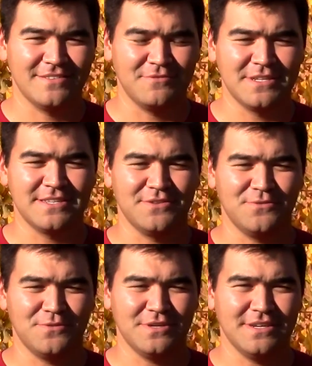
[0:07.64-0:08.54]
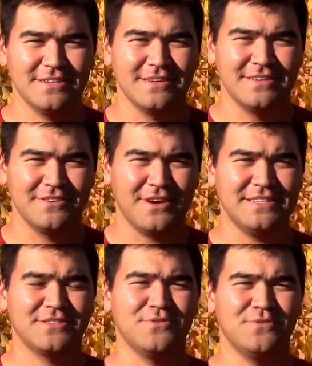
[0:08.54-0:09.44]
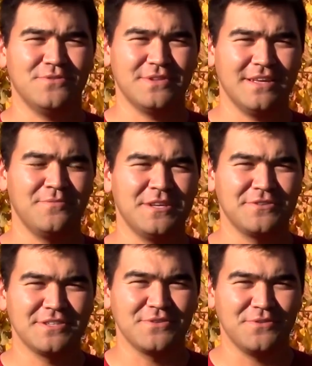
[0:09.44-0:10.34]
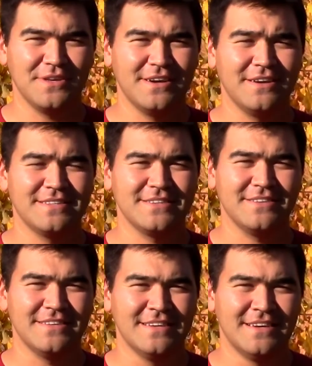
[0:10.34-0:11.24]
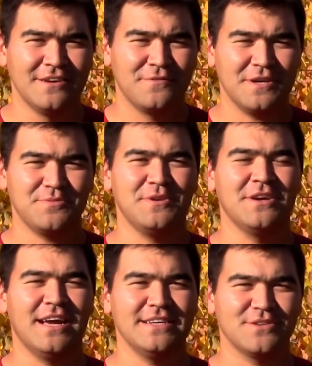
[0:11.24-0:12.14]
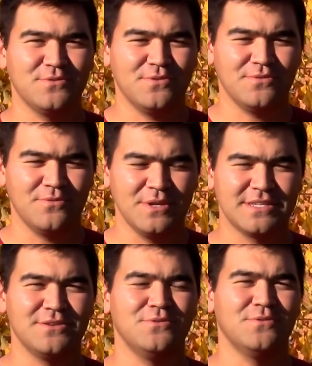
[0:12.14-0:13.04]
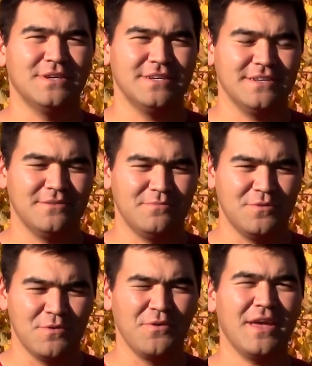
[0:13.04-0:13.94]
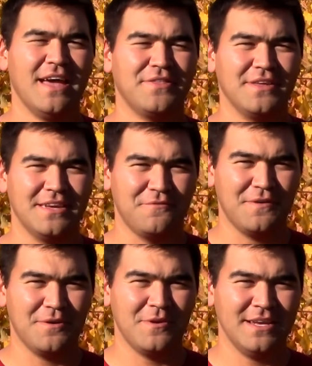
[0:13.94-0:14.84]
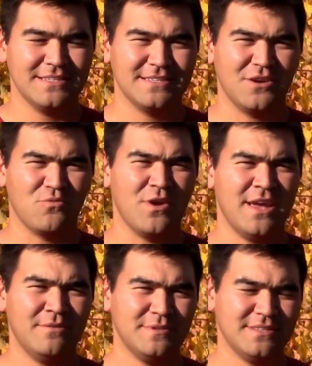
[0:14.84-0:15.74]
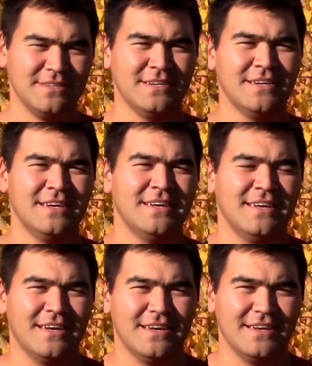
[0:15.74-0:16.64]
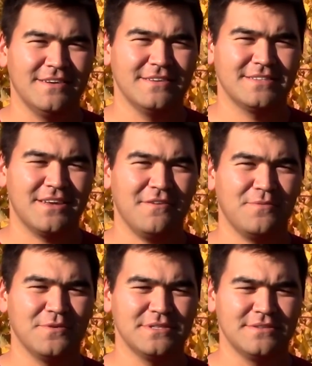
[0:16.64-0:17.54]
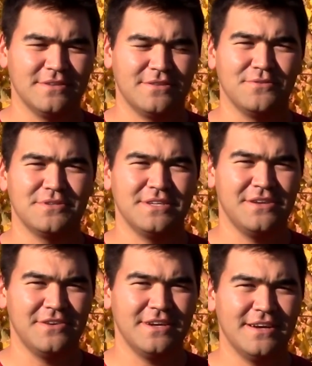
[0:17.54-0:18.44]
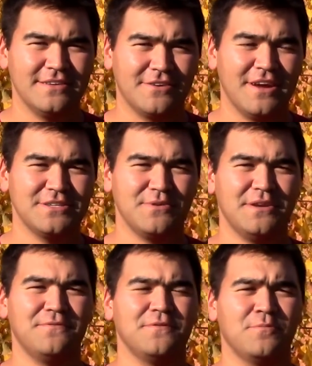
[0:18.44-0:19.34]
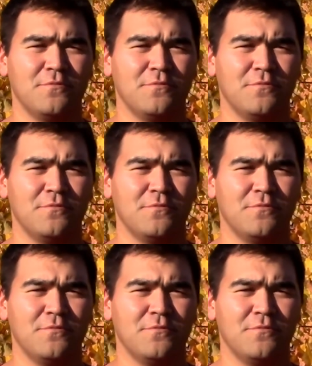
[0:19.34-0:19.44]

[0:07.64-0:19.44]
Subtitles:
went to grade school and elementary school there until freshman year of high school. Went to Monroe Catholic in Fairbanks, go Rams. Sophomore through senior year, graduated from